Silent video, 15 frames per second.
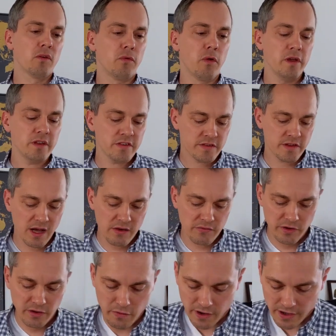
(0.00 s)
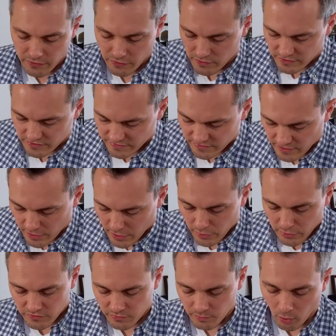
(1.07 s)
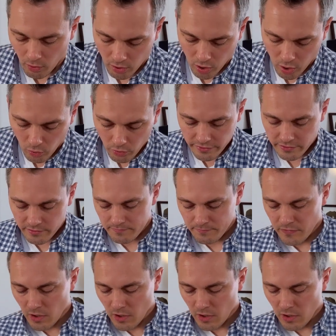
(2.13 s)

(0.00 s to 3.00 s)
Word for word: For this, I've designed this small holder,